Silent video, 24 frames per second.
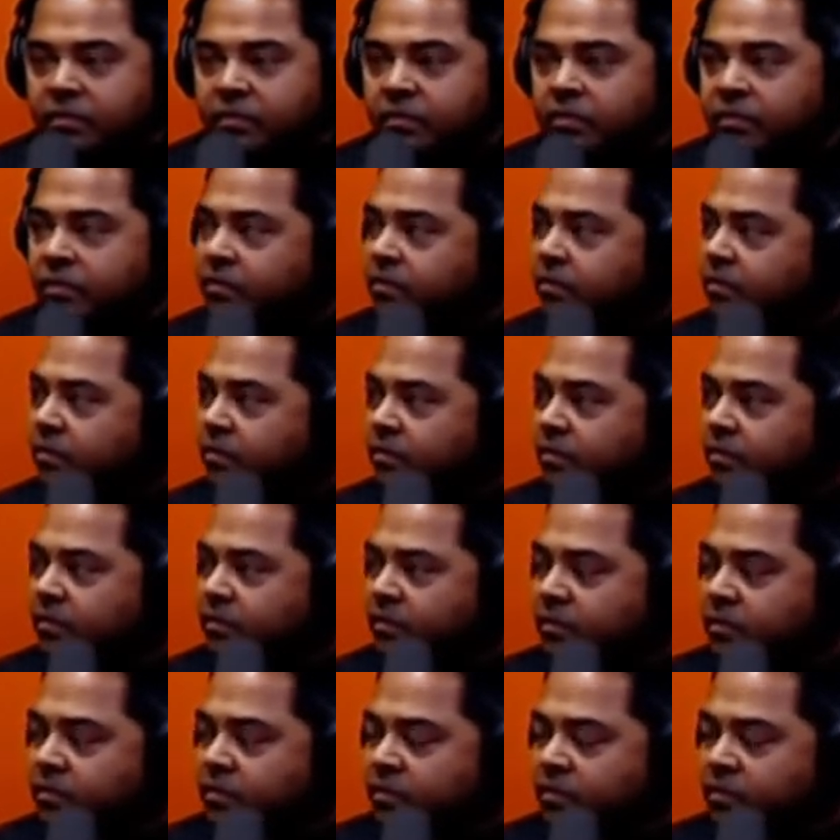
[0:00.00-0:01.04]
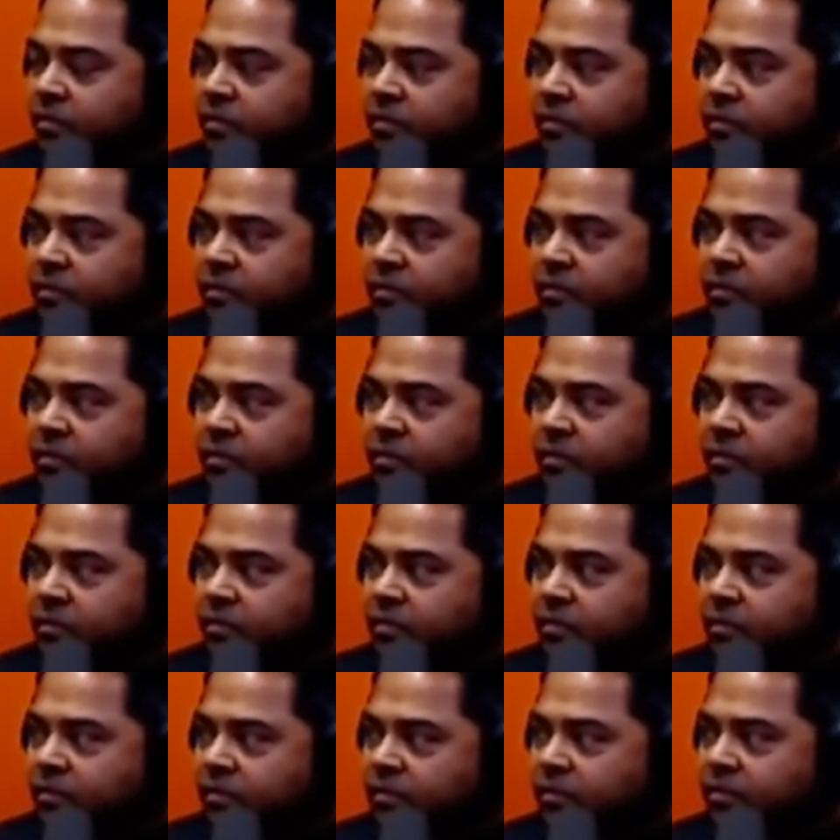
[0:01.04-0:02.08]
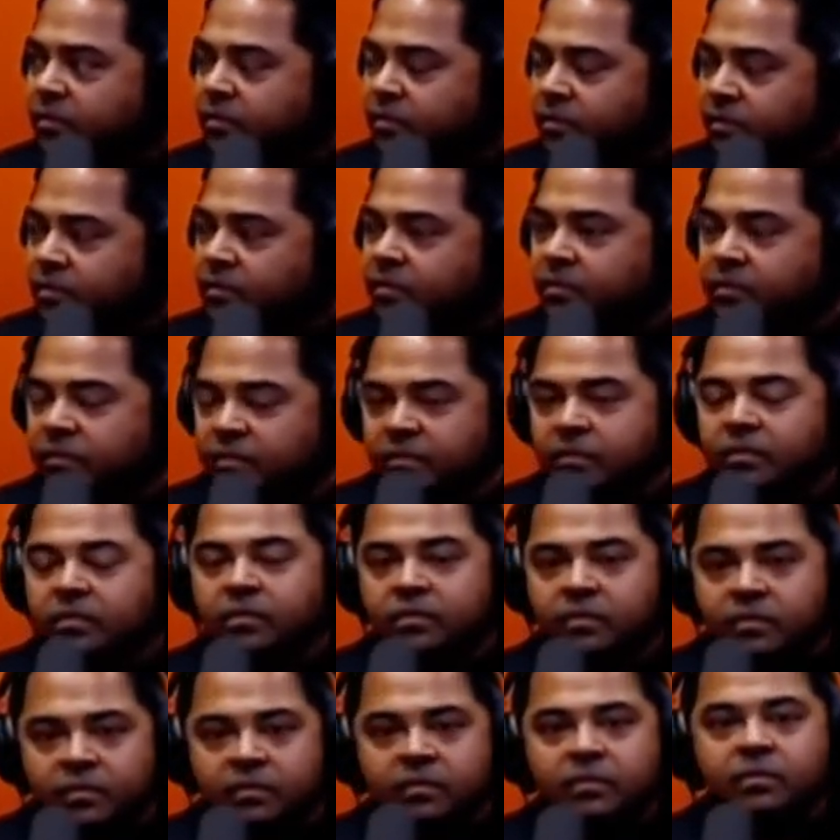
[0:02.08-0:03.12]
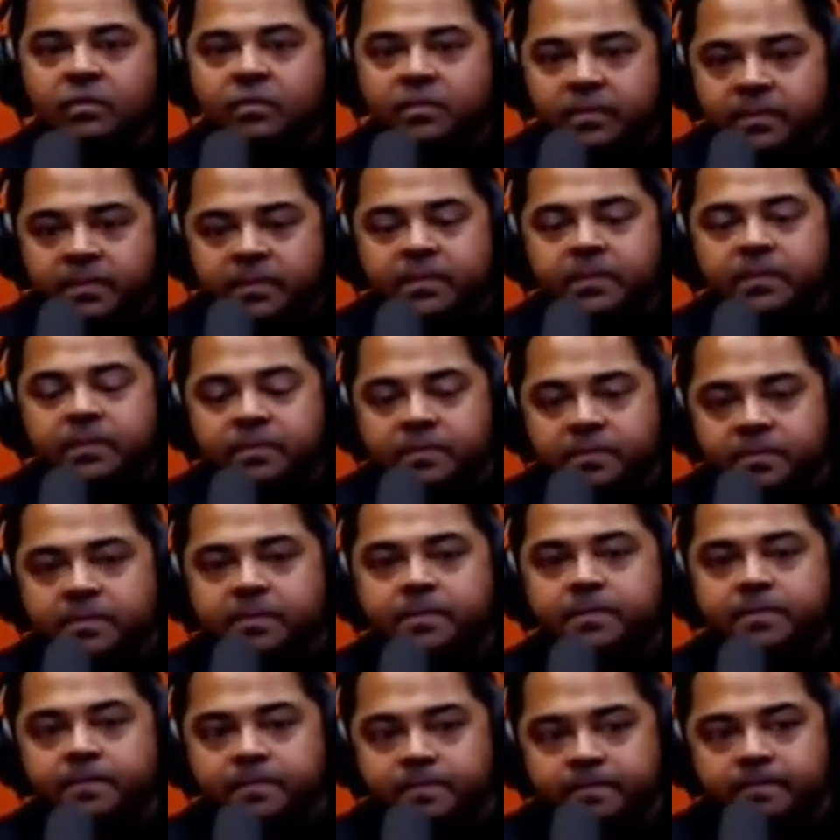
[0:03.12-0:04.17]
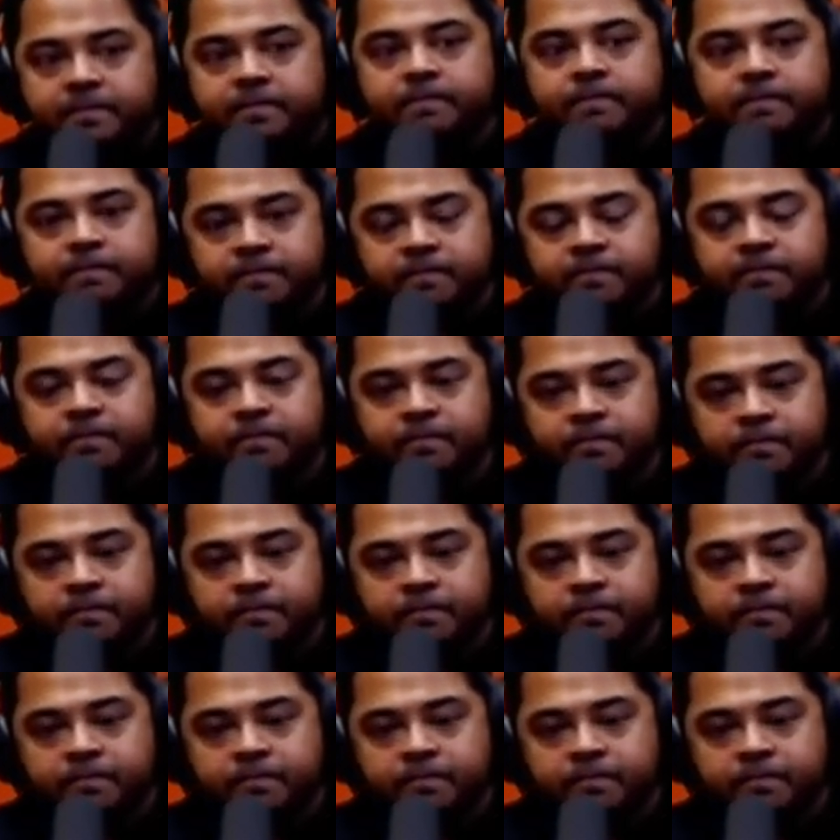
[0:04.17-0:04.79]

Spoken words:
The person shown says nothing.